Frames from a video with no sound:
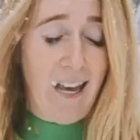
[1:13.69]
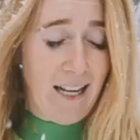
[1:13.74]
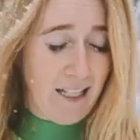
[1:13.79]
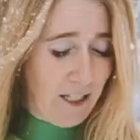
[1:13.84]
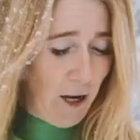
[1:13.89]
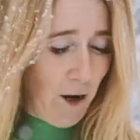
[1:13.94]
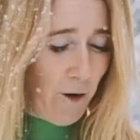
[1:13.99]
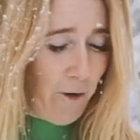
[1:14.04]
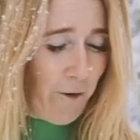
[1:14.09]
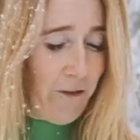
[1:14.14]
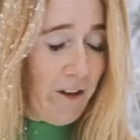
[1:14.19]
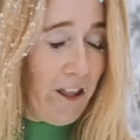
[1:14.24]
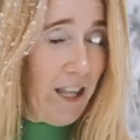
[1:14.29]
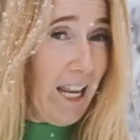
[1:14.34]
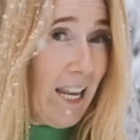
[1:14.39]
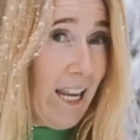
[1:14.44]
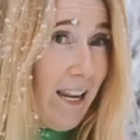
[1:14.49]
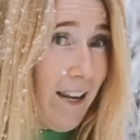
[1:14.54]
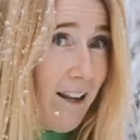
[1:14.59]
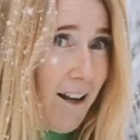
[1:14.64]
So for
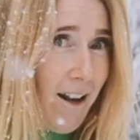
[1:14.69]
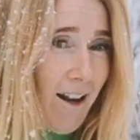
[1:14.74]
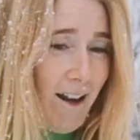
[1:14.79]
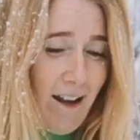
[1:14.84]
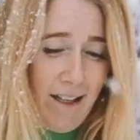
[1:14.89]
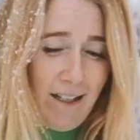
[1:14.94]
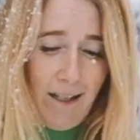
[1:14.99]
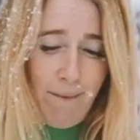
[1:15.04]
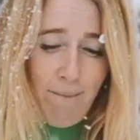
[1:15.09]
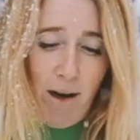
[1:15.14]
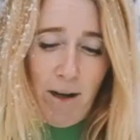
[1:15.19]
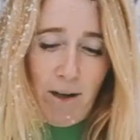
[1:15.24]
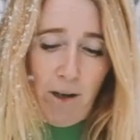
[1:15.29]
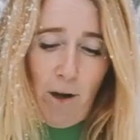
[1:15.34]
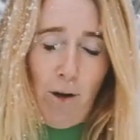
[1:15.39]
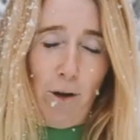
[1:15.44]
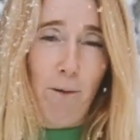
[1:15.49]
the eagle eyes among you,